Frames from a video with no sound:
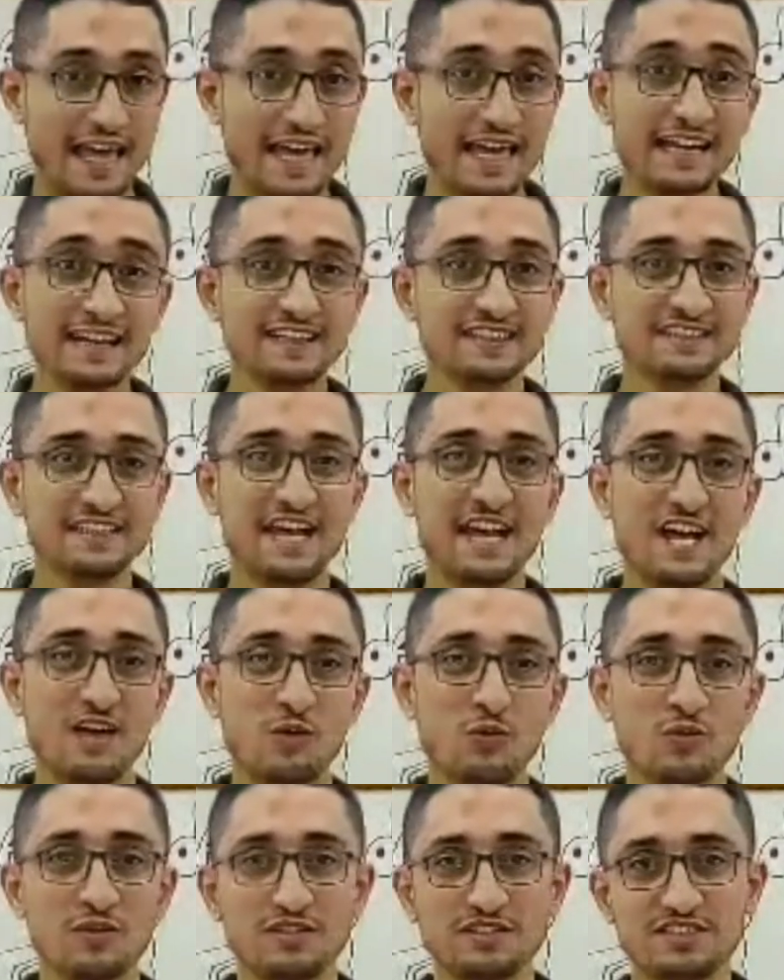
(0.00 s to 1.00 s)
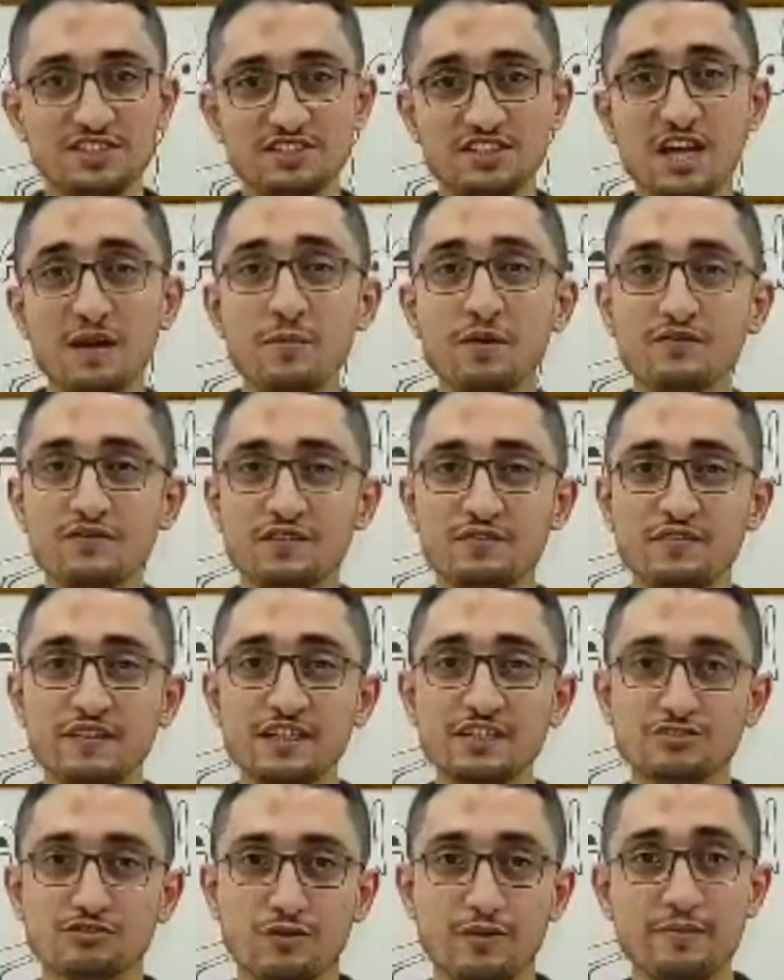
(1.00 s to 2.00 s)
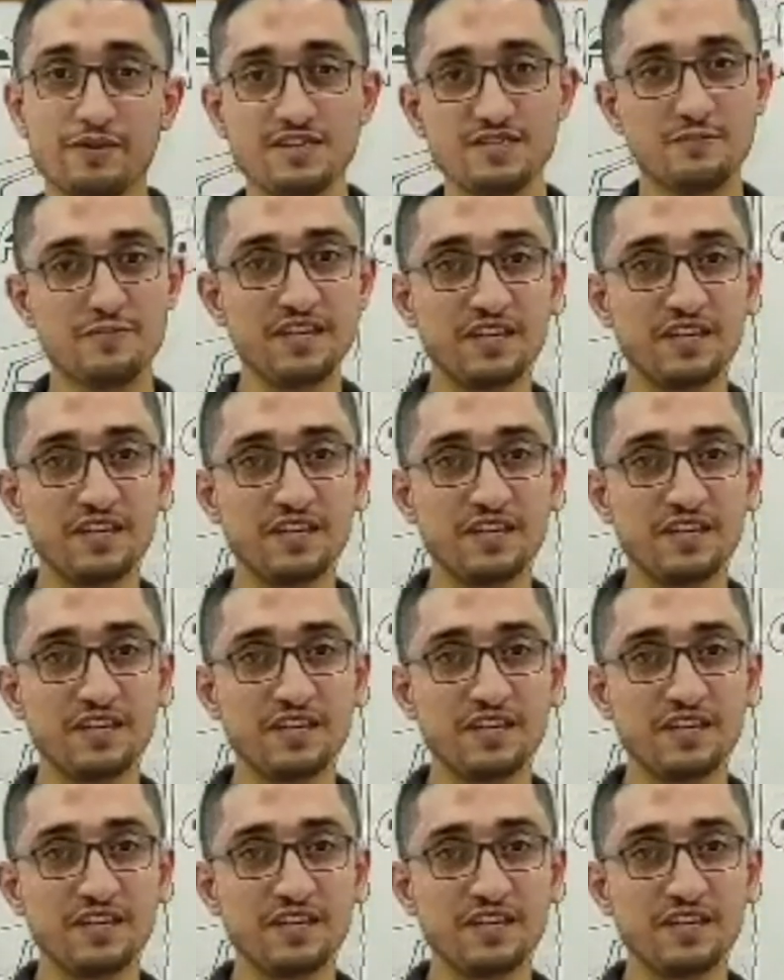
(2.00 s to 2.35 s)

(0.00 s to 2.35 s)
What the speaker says: And now the type of the field trip is